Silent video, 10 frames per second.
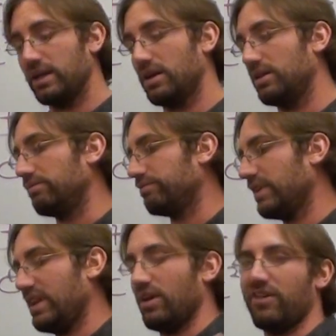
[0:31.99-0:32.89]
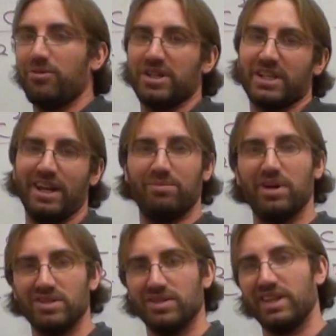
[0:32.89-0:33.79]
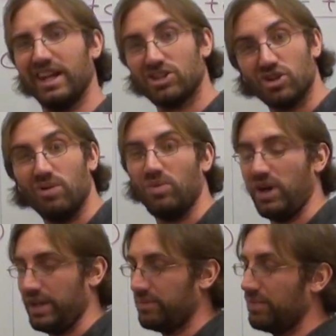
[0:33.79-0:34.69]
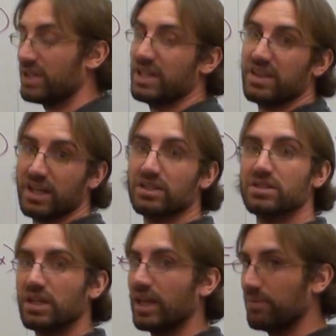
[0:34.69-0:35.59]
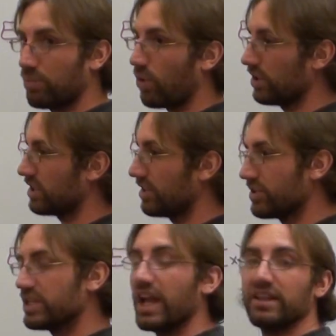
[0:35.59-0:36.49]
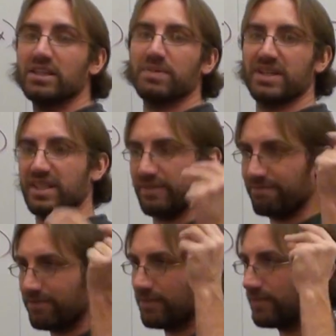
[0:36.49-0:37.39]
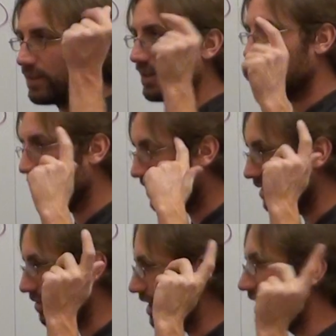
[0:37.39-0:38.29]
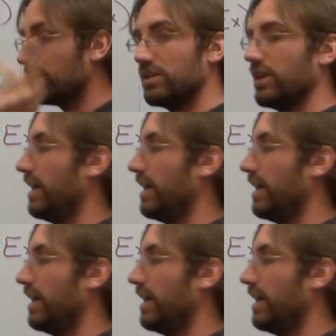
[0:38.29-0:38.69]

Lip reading: And, you know, everybody's kind of puzzled. Then I show them why. Because I think it's important to understand this, because then you get into your